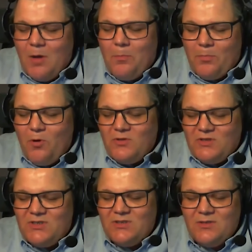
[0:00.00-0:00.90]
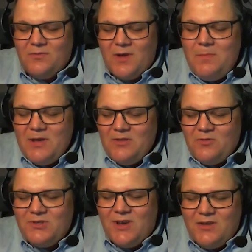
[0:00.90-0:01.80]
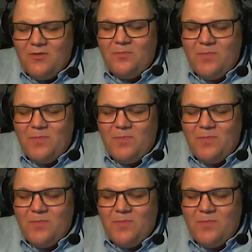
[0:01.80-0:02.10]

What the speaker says: approach developing those kind of